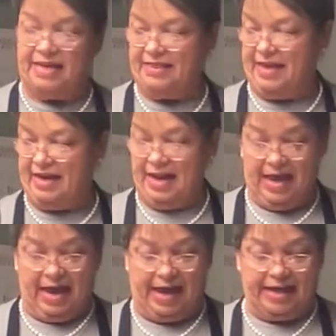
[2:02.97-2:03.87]
thing that
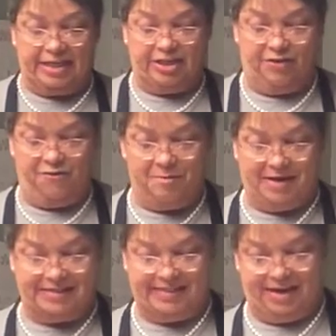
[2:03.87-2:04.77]
I can do for
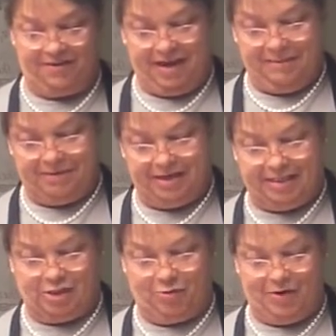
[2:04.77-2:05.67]
myself. I'm going
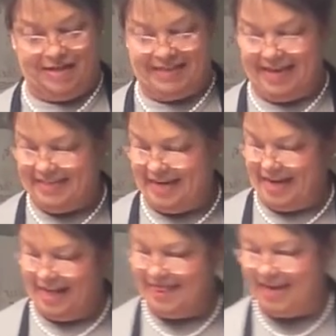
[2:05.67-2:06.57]
to squeeze that
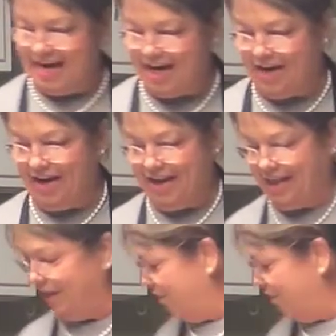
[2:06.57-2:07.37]
down in there a